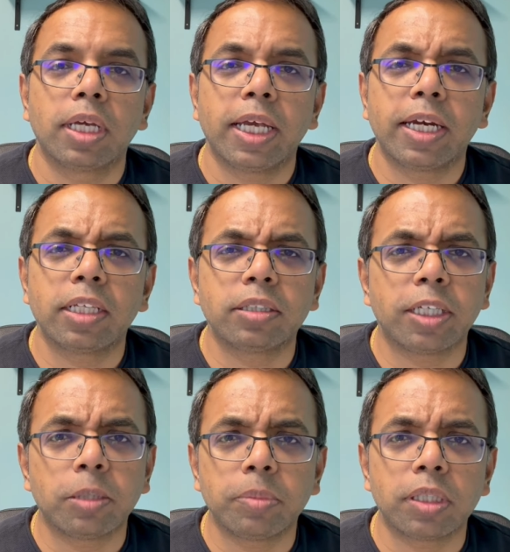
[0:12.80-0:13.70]
It is
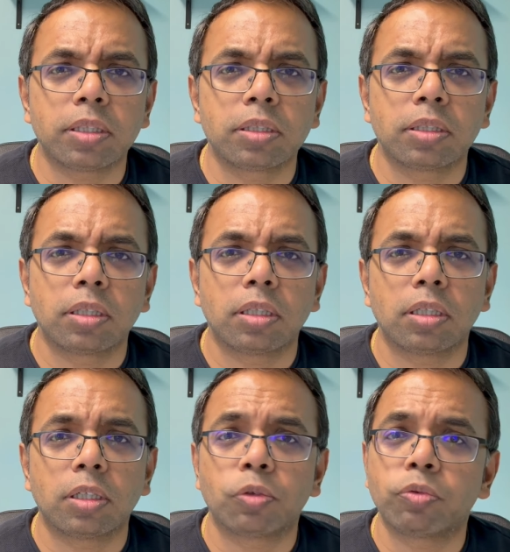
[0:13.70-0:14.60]
inbuilt
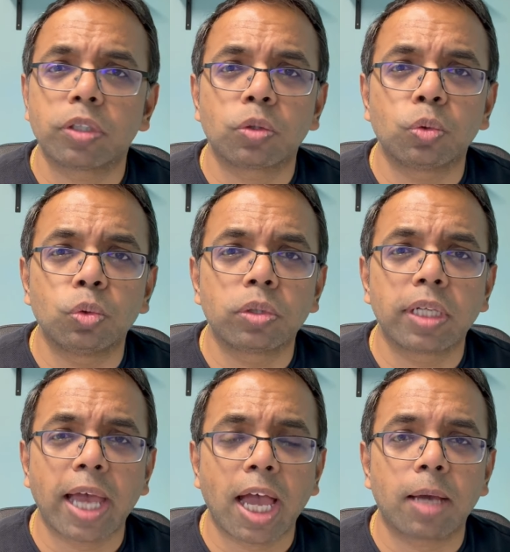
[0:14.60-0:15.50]
with Google
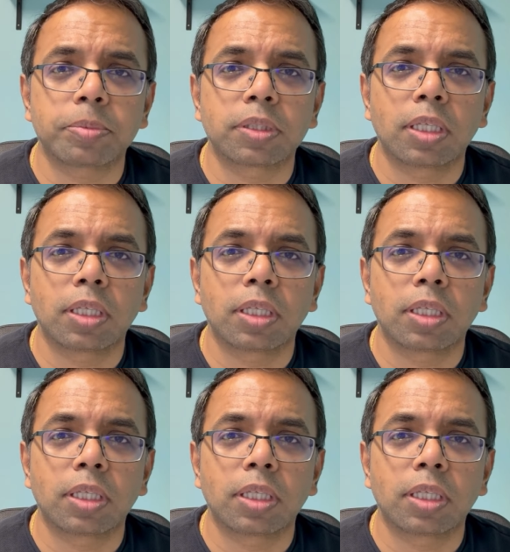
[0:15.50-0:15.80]
Apps,